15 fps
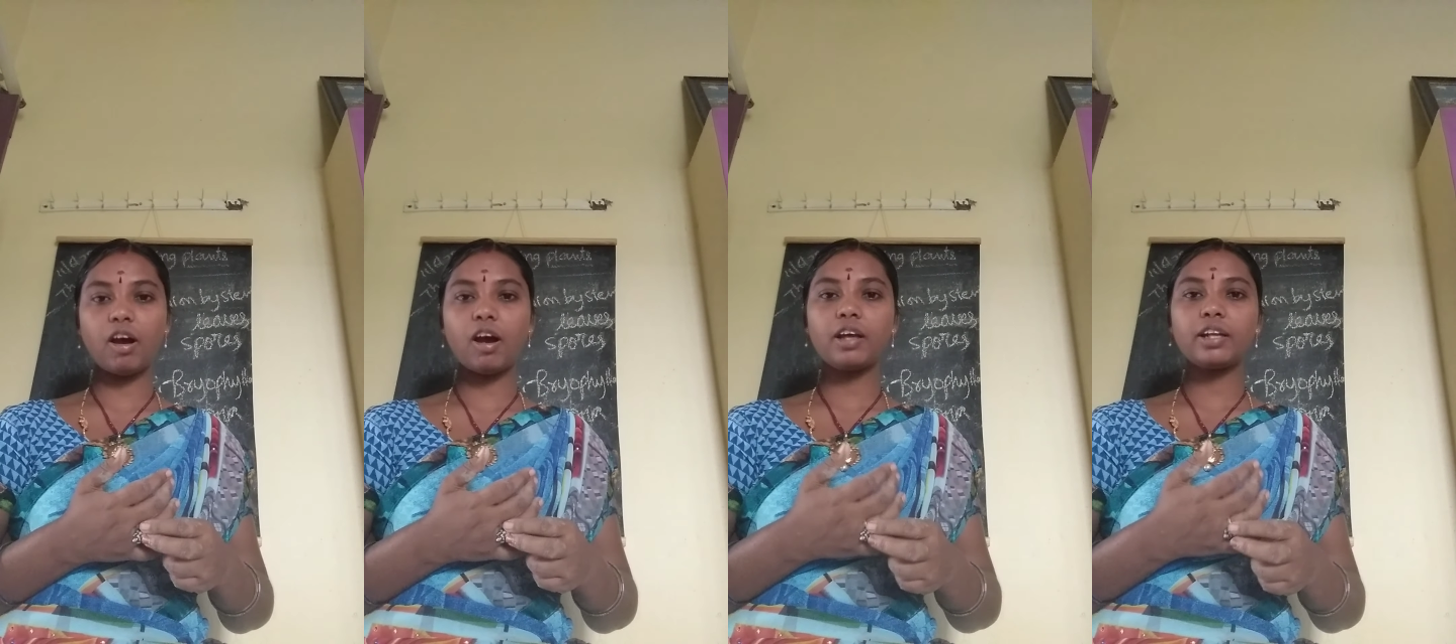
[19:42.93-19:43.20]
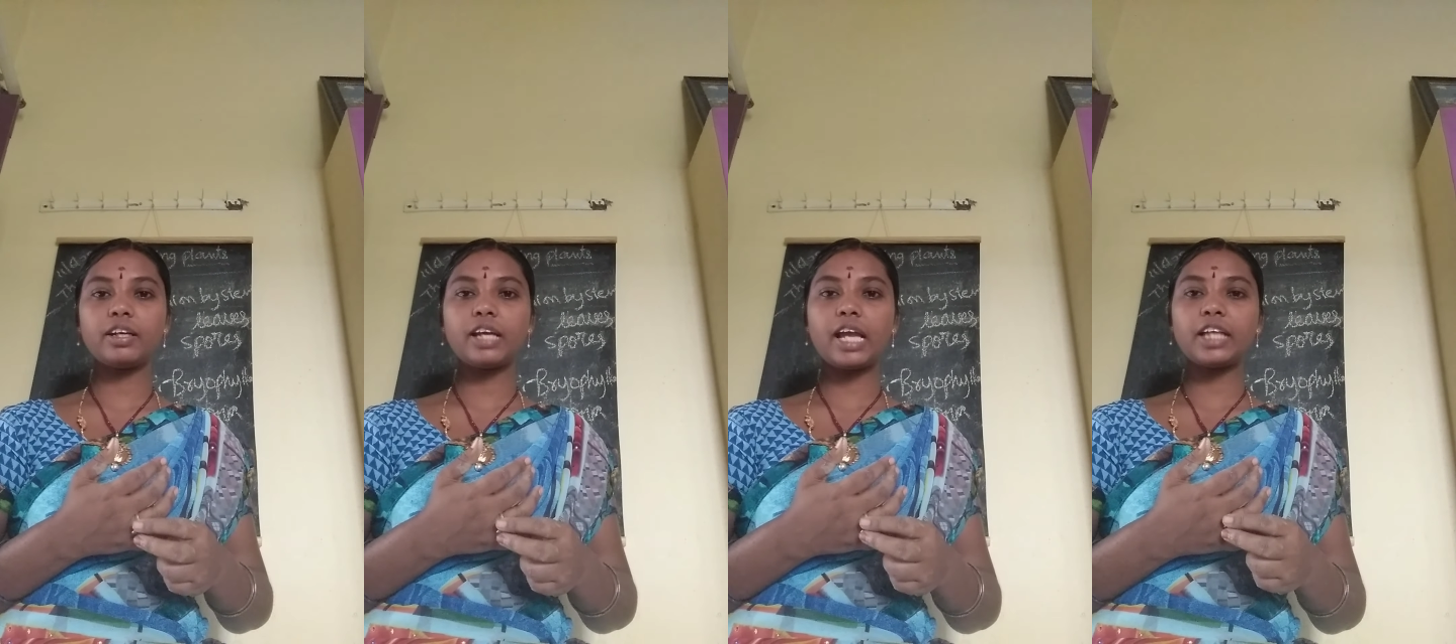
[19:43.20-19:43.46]
are
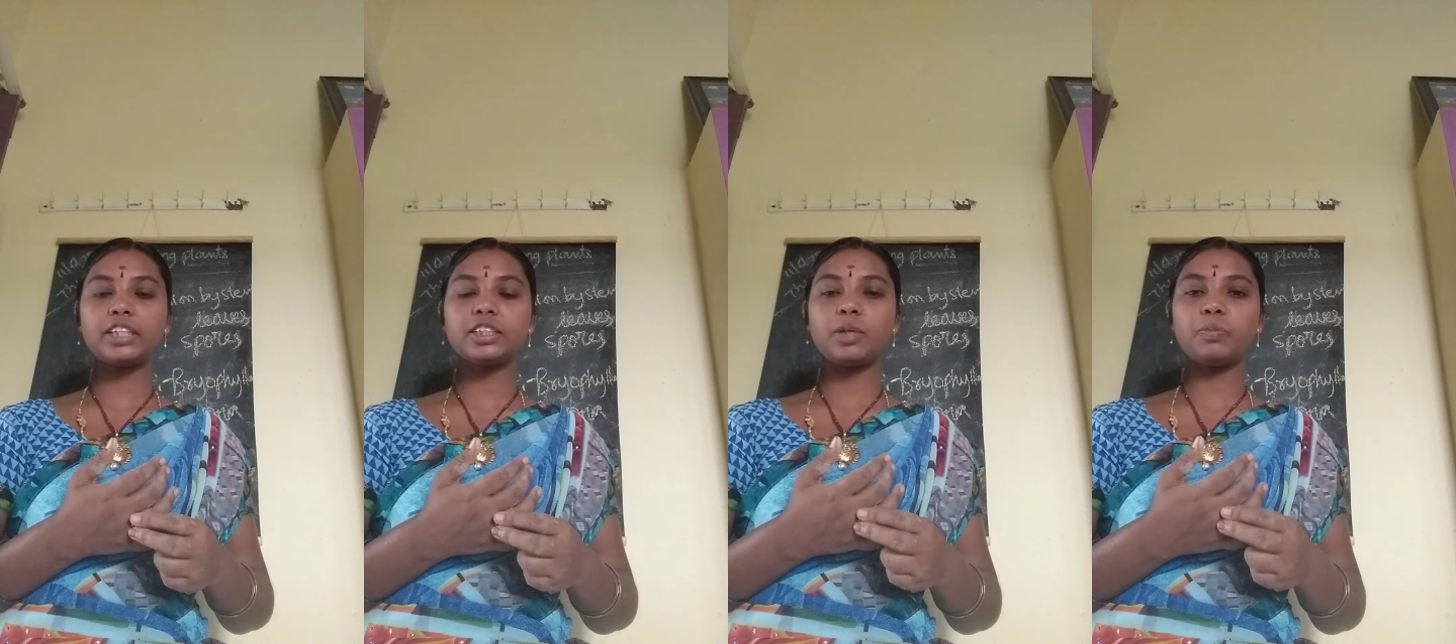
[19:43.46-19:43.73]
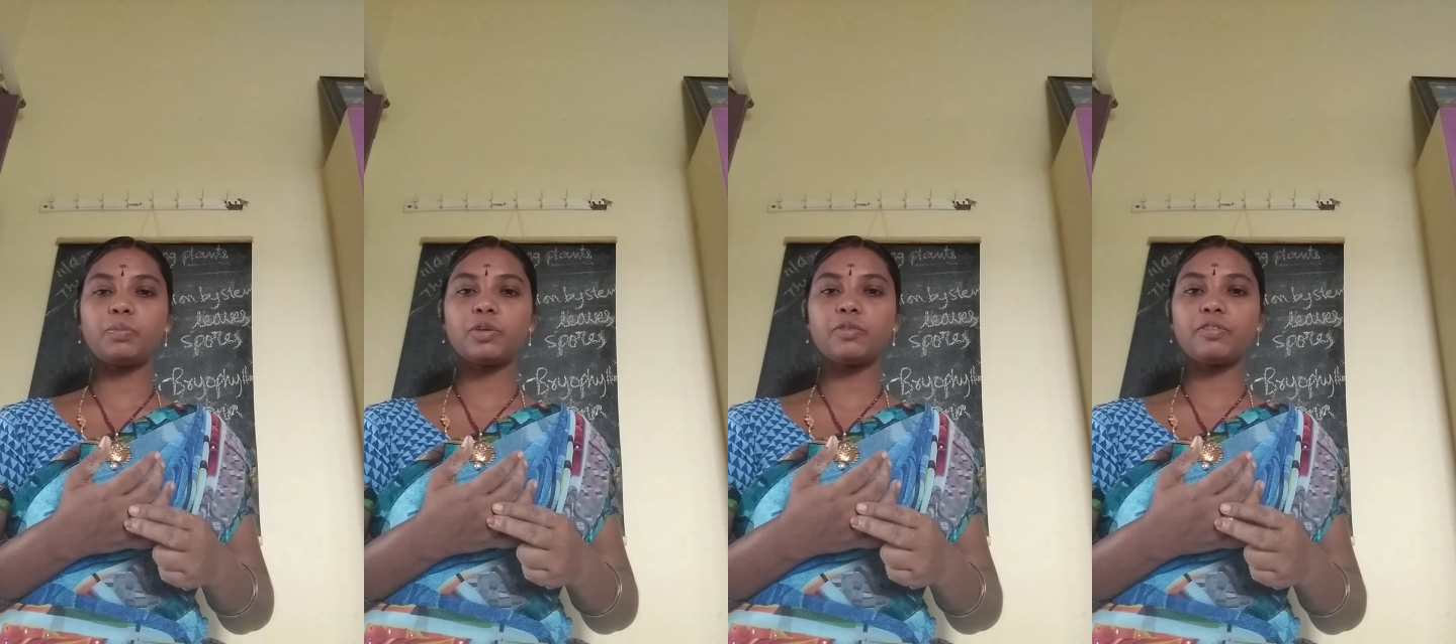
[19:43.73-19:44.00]

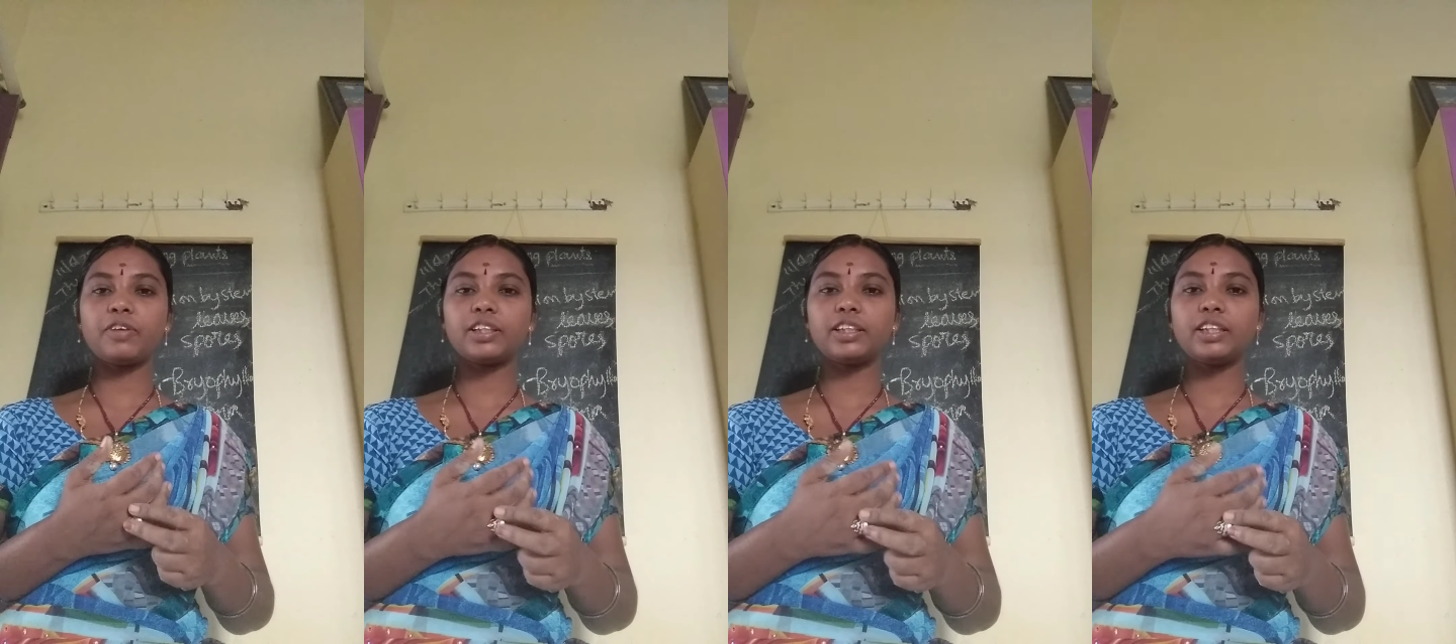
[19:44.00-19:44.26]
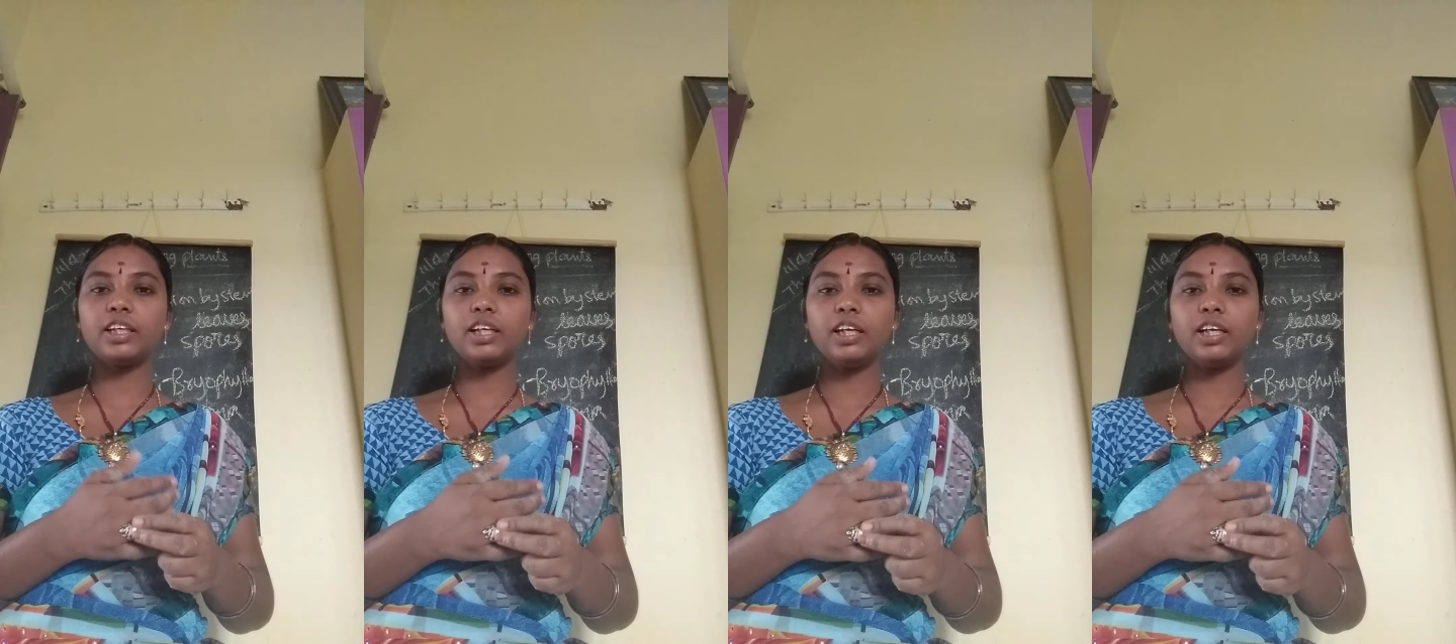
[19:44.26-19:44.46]
example for the